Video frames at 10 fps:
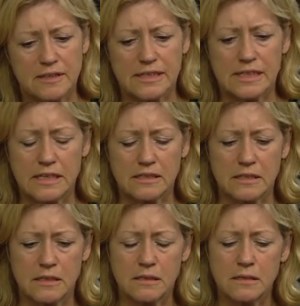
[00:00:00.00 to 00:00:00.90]

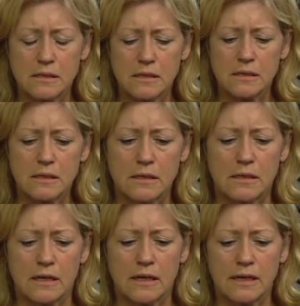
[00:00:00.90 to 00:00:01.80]
Git.
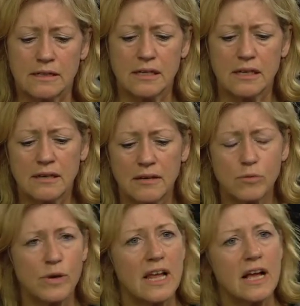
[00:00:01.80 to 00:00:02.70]
And,
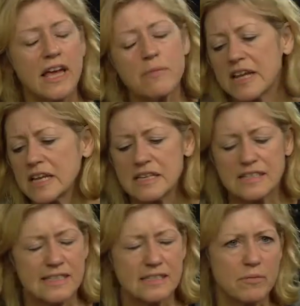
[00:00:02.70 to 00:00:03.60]
well, I keep getting
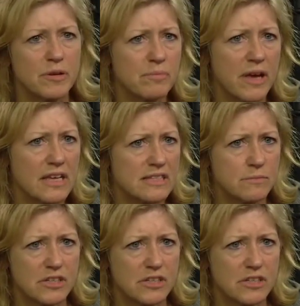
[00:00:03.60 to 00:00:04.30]
these stabbing pains in my